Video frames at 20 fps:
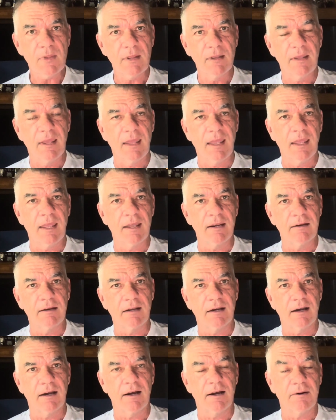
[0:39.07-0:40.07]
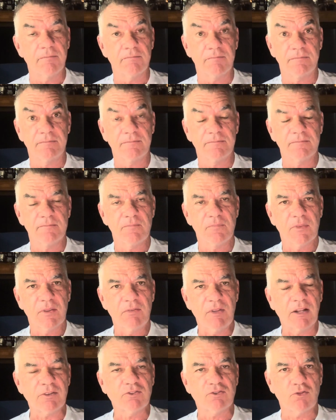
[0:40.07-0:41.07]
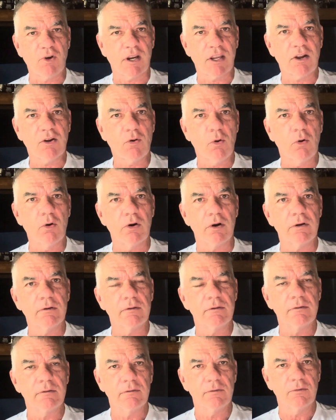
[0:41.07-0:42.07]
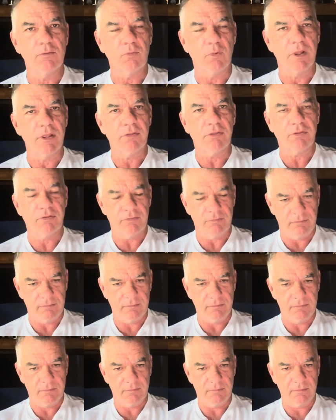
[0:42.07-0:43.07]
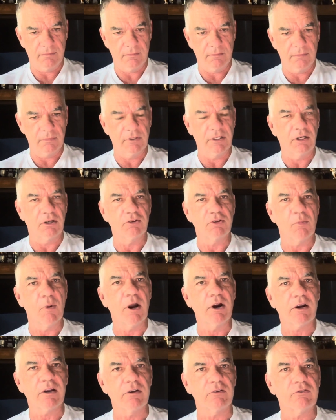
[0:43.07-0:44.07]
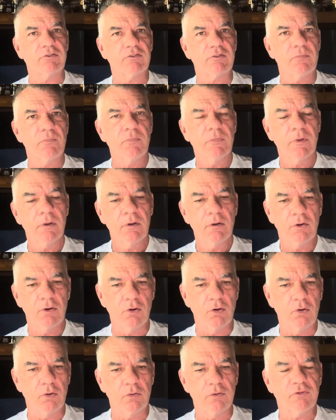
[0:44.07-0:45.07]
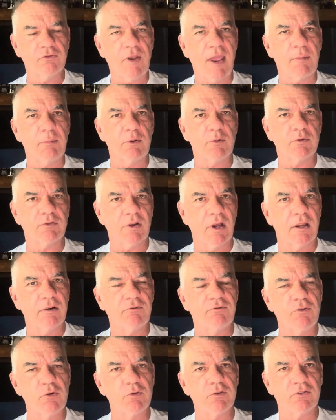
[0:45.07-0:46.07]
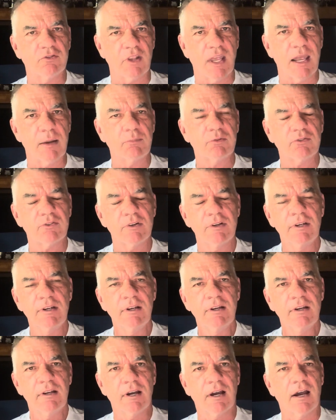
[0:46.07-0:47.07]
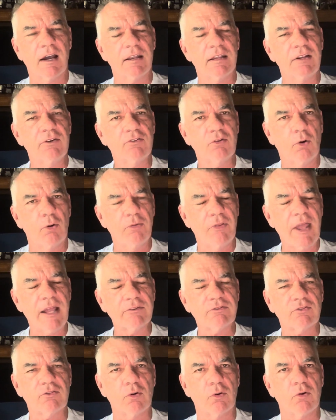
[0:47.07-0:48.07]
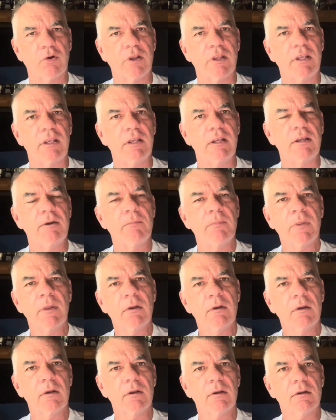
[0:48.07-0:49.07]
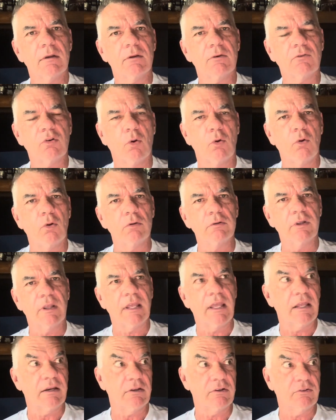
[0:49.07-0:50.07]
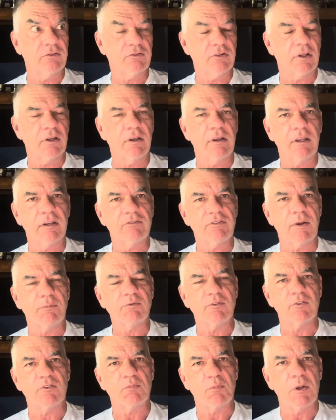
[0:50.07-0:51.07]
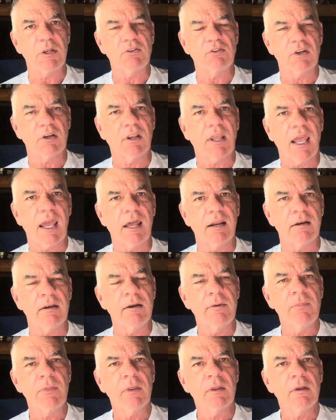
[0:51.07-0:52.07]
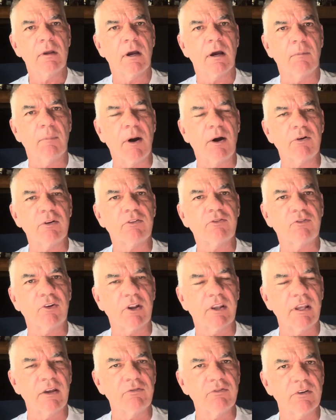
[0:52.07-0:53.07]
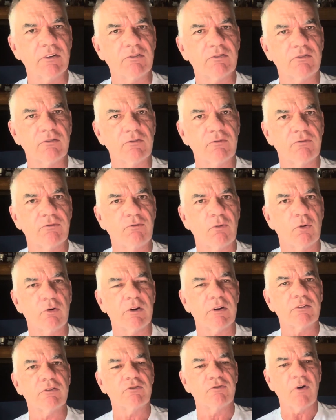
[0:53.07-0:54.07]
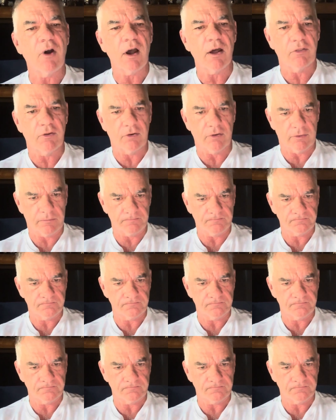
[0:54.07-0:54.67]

And that struck a chord with little DeMarcus, whose family was on food stamps. He told that story. He told at his acceptance speech in Canton about his forgiveness for his father,